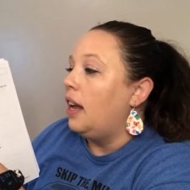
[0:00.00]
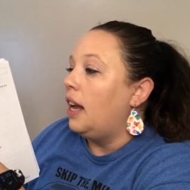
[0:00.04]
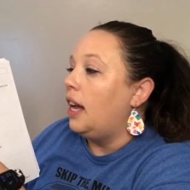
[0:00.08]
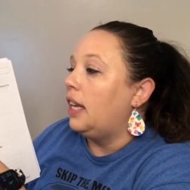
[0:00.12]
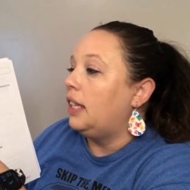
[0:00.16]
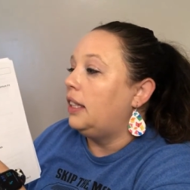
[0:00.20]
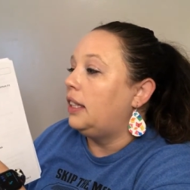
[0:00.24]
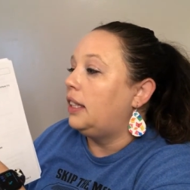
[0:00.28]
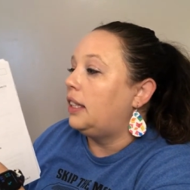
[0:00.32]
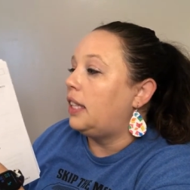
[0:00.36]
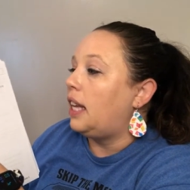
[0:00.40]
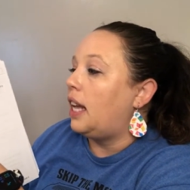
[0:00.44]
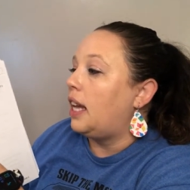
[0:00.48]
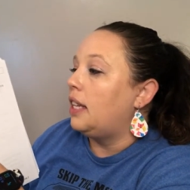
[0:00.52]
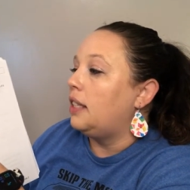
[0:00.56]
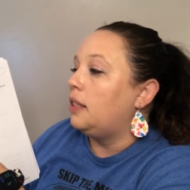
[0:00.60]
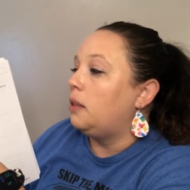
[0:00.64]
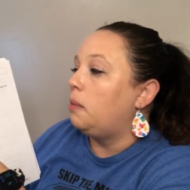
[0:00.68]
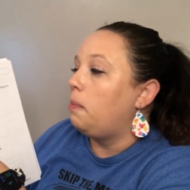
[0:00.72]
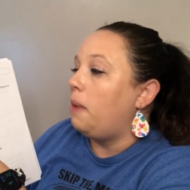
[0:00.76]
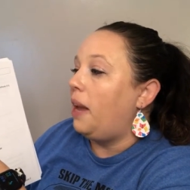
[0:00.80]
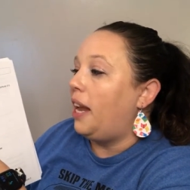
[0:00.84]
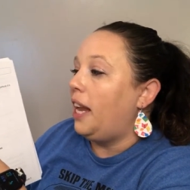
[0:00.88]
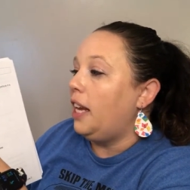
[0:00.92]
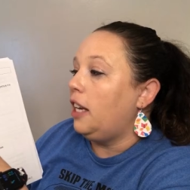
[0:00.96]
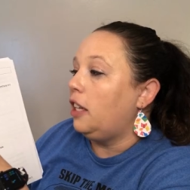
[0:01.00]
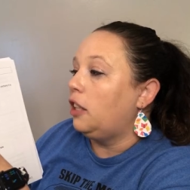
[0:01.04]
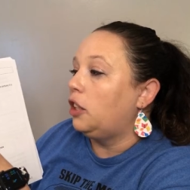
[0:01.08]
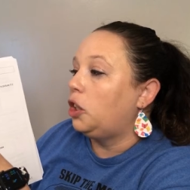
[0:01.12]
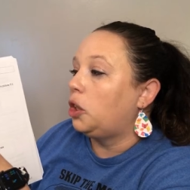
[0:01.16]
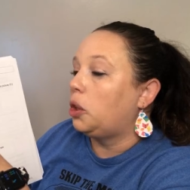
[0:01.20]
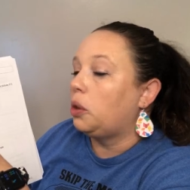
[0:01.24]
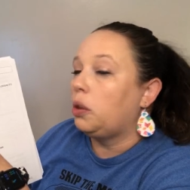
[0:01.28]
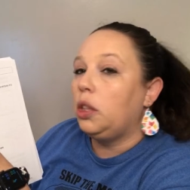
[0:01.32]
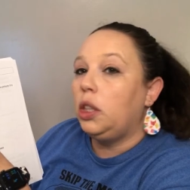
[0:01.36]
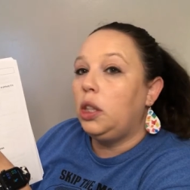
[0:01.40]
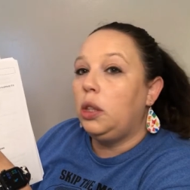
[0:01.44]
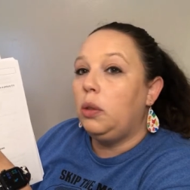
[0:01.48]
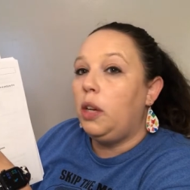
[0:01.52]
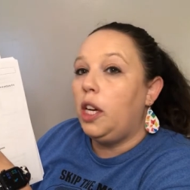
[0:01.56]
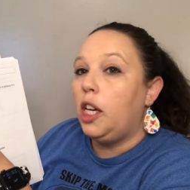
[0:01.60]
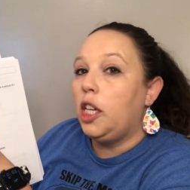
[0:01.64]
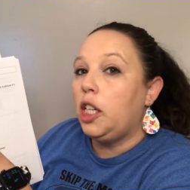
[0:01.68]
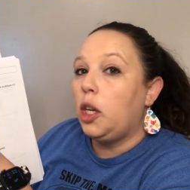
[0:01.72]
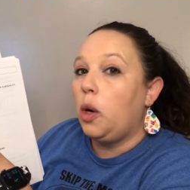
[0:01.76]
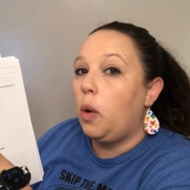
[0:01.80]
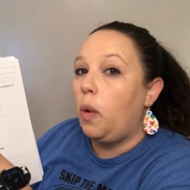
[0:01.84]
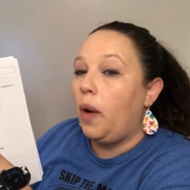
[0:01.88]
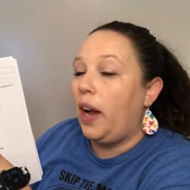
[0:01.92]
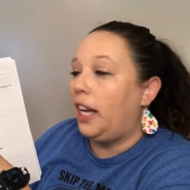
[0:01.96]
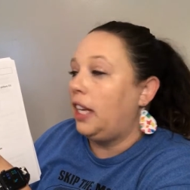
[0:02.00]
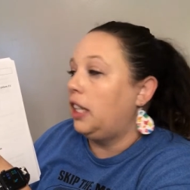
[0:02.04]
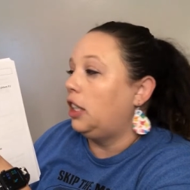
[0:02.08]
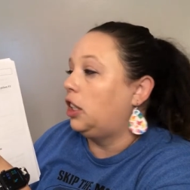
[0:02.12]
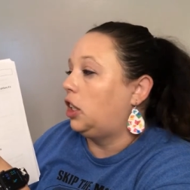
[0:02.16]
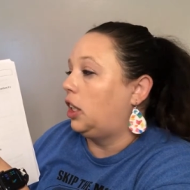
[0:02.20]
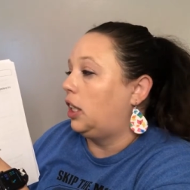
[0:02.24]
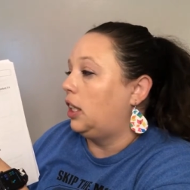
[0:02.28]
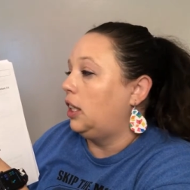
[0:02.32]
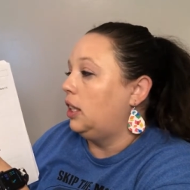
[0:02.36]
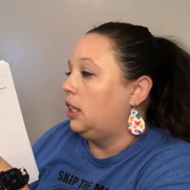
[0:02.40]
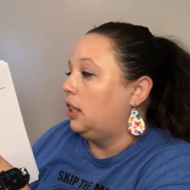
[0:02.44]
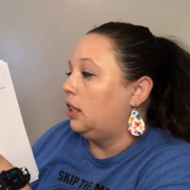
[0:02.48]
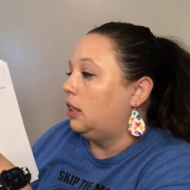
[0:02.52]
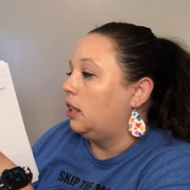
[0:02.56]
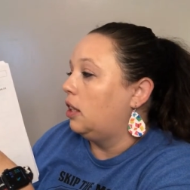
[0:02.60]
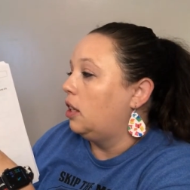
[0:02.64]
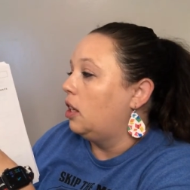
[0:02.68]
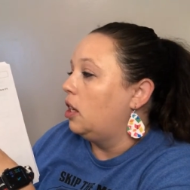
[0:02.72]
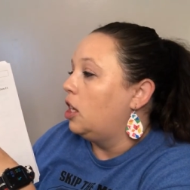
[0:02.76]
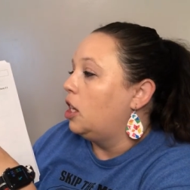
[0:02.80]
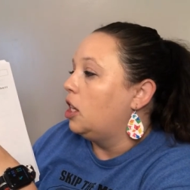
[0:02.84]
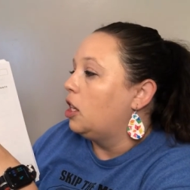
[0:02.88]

It says make true equations.